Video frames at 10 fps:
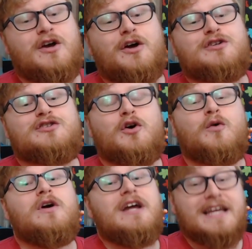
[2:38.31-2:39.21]

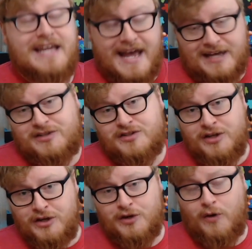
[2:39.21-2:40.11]
So yes,
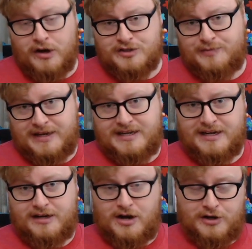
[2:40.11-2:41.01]
you are
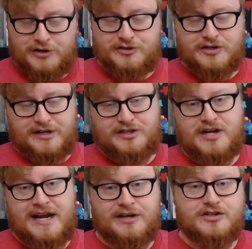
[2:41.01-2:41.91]
spending a good chunk of
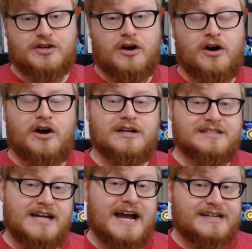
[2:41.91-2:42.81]
change on
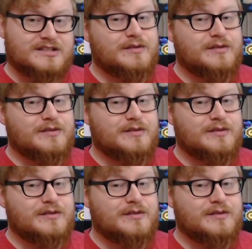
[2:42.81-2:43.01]
dice,